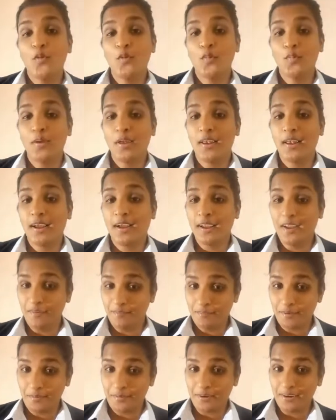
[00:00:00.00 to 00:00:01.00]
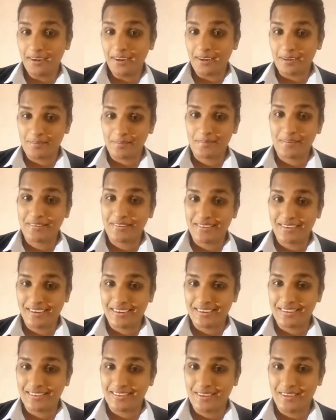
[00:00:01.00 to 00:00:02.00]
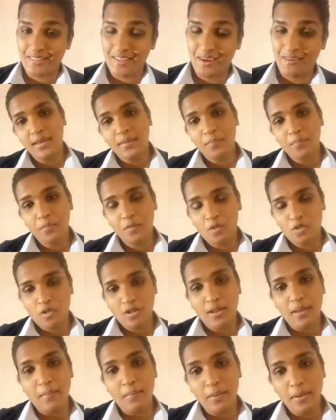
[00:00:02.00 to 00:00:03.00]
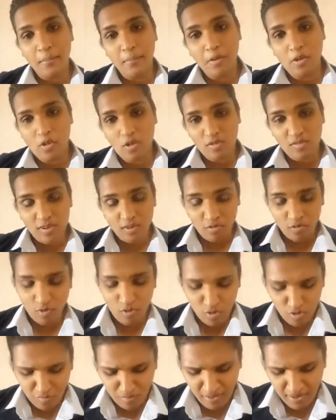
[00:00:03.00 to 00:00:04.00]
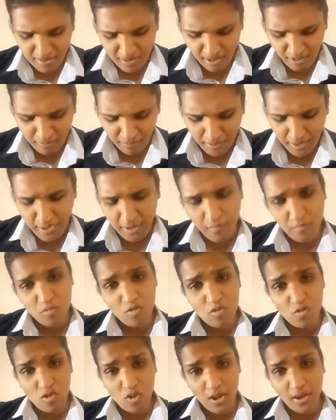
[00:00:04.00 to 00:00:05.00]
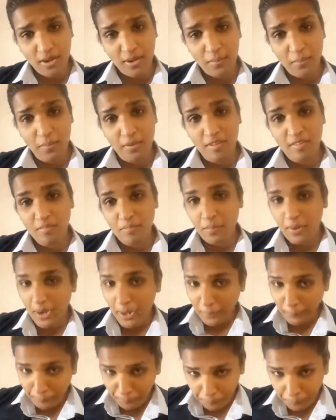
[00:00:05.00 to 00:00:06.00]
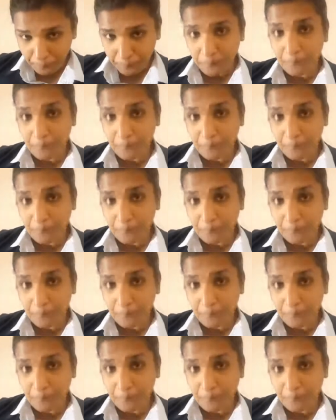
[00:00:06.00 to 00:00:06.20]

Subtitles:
Dumela, everyone, as we say in South Africa. Let me just introduce myself. My name is Jade Caprice Pillay.